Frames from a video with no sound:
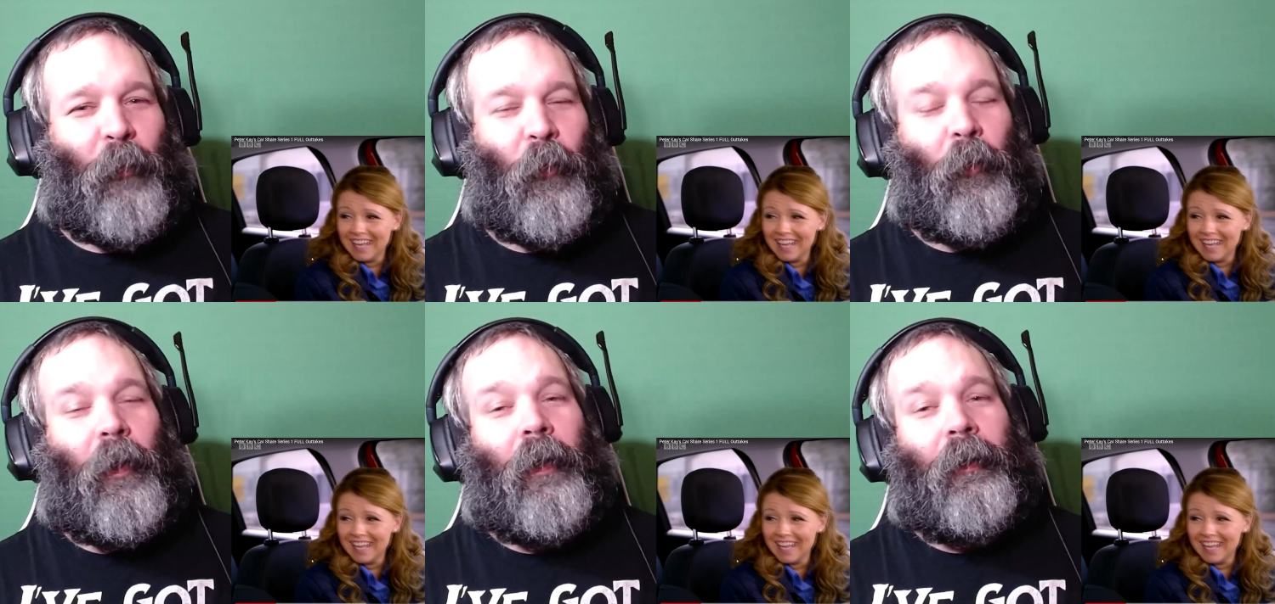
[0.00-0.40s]

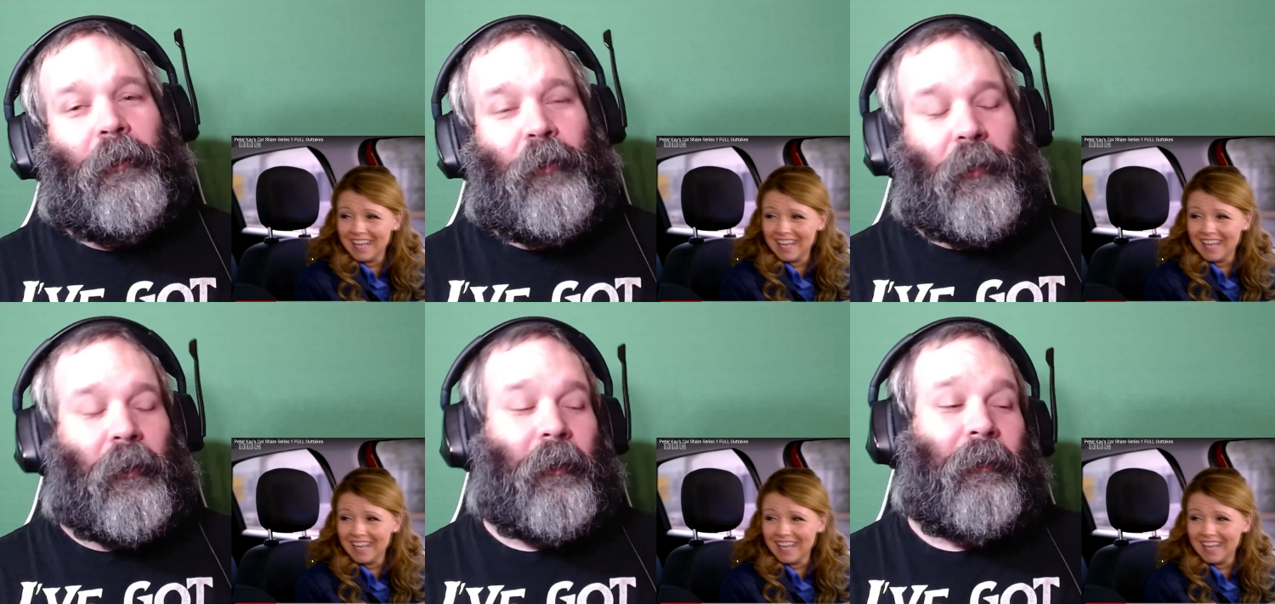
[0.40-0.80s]
Speaker 1: one
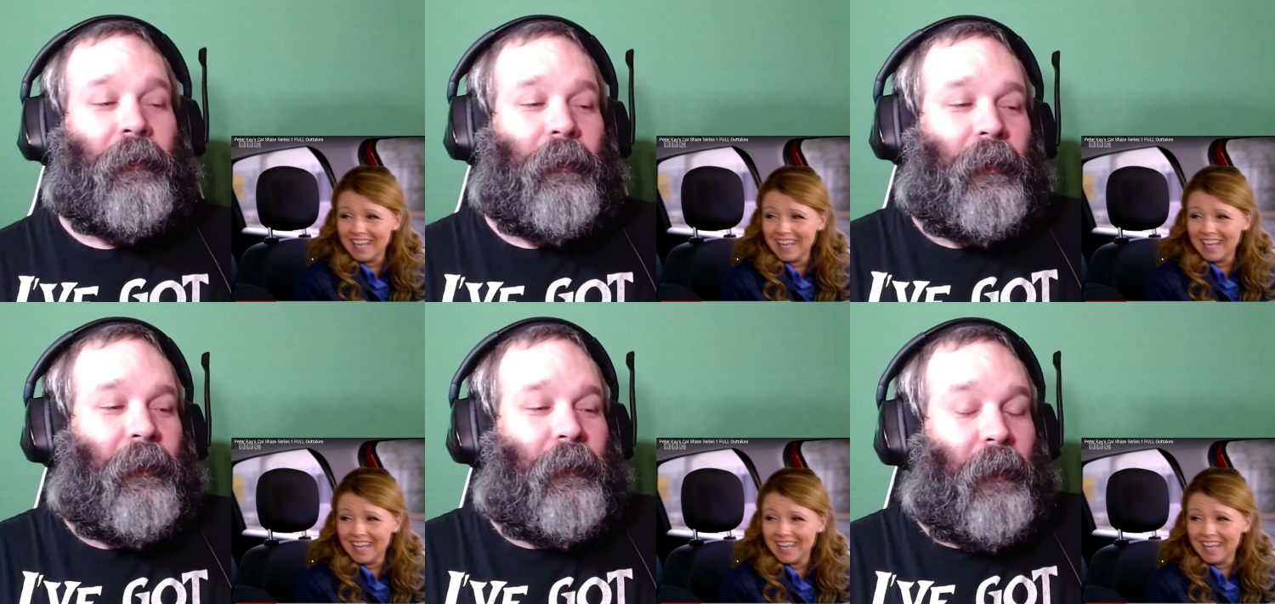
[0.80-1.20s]
you can.
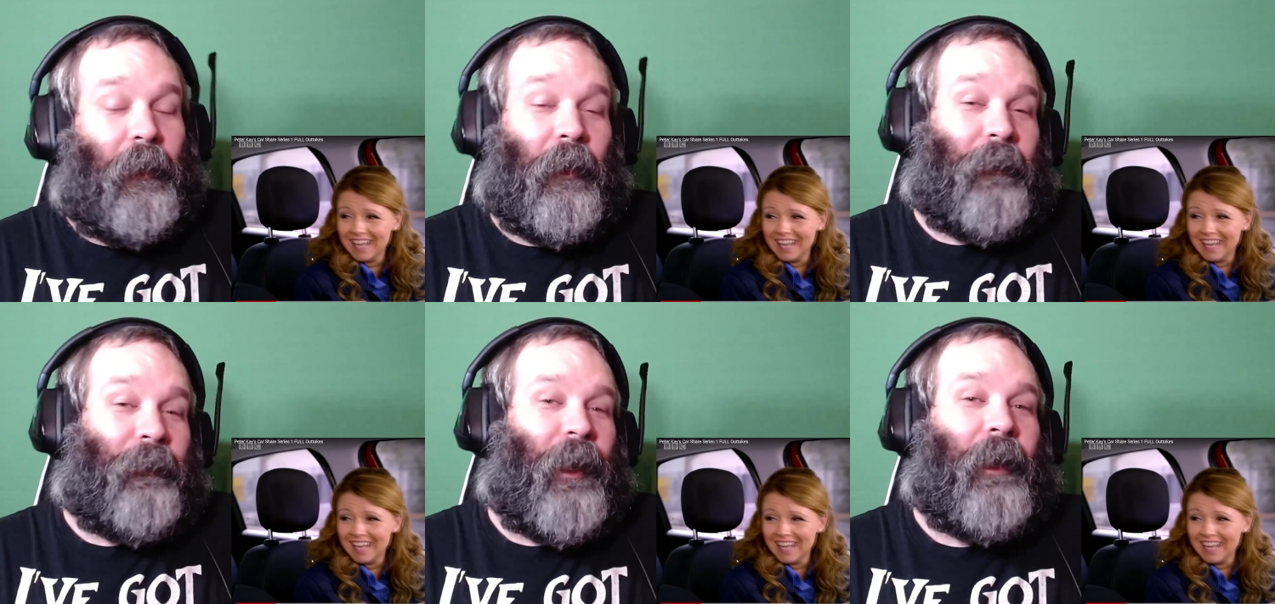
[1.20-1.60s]
It, it
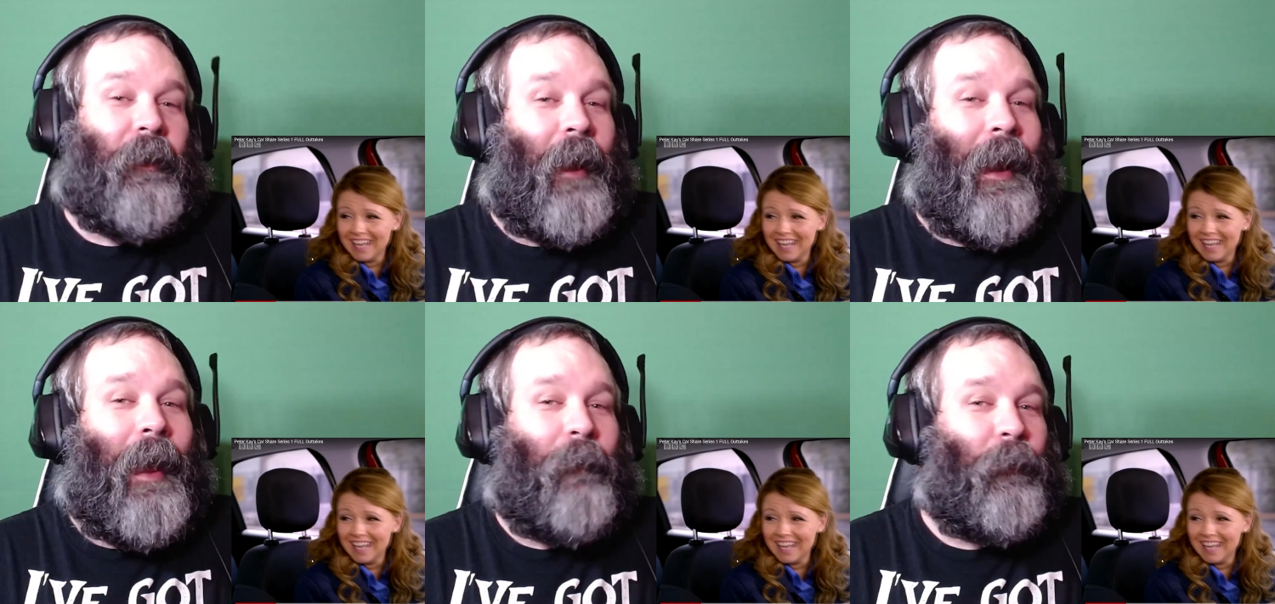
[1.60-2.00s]
looks like
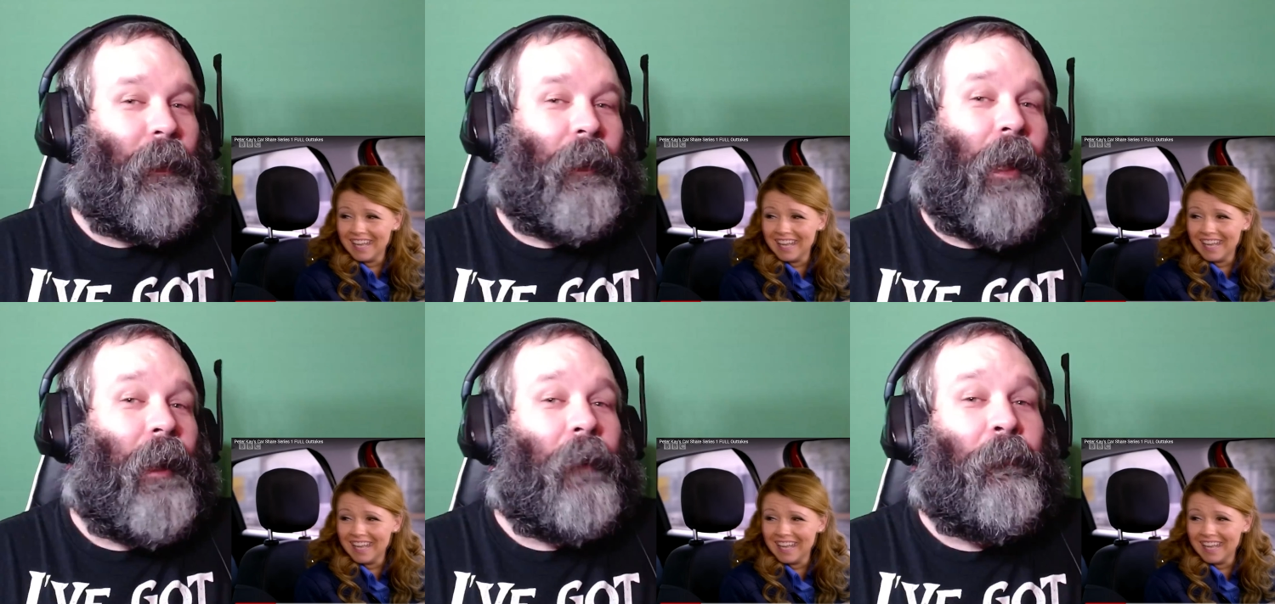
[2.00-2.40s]
they're having
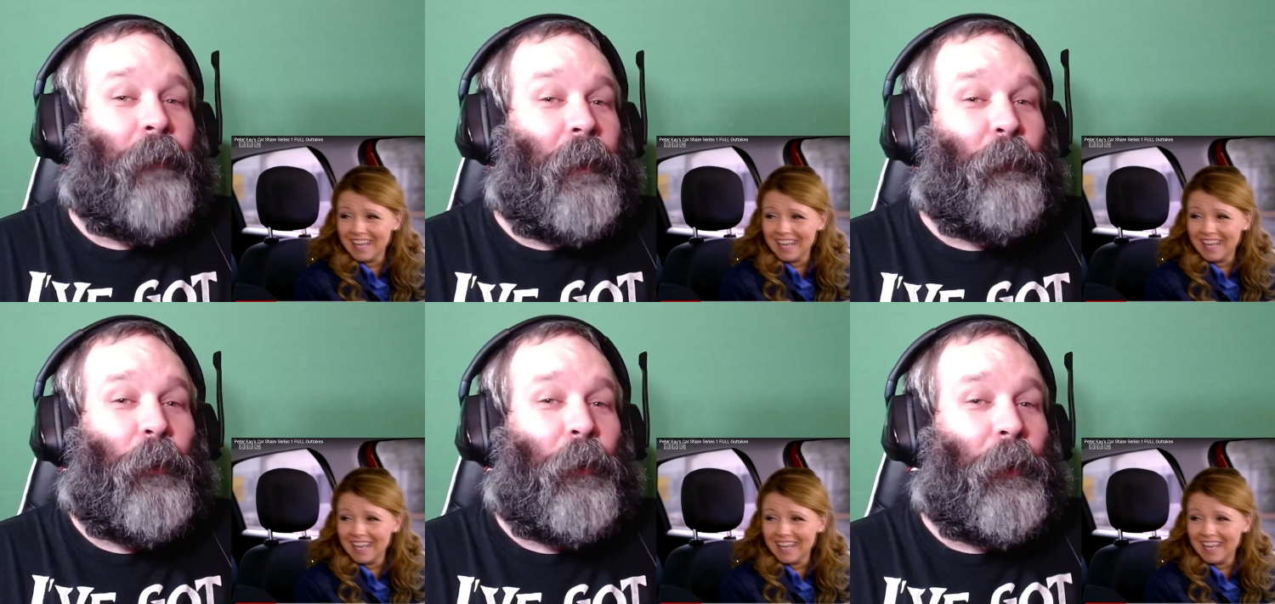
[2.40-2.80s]
a lot of
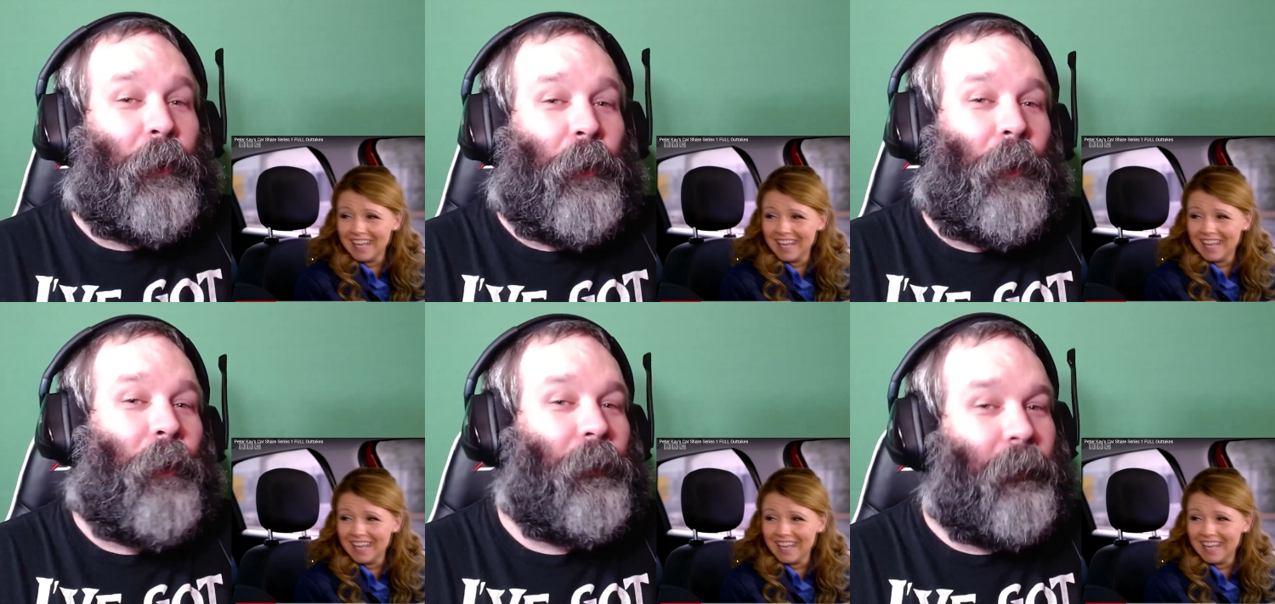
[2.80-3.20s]
fun
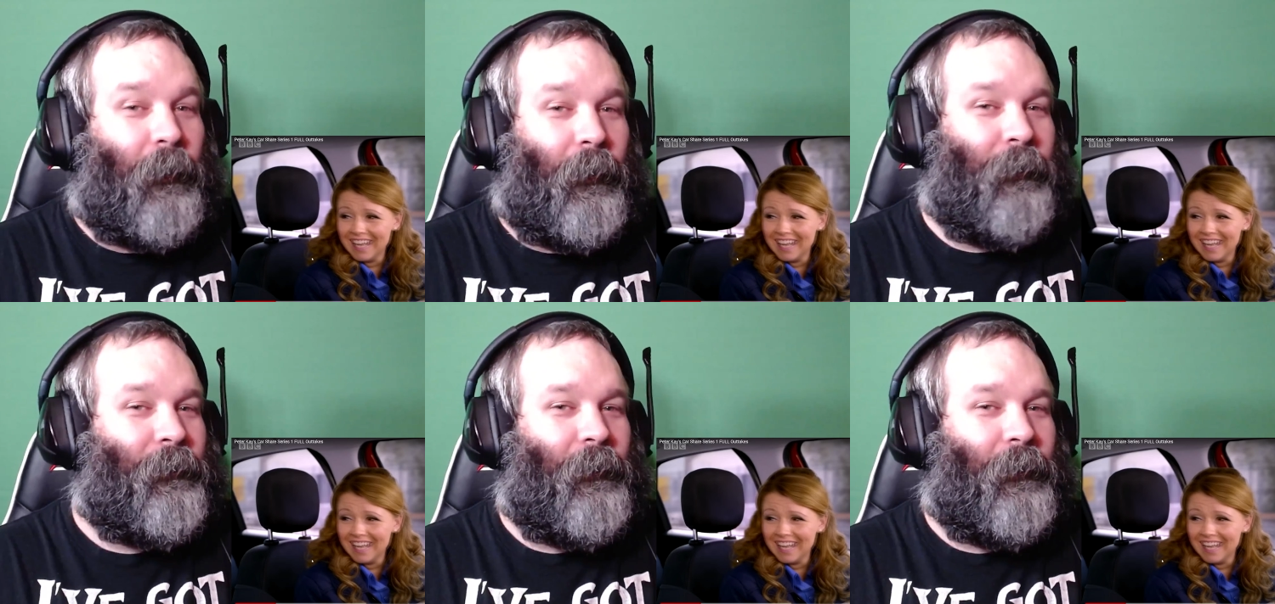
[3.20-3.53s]
regardless.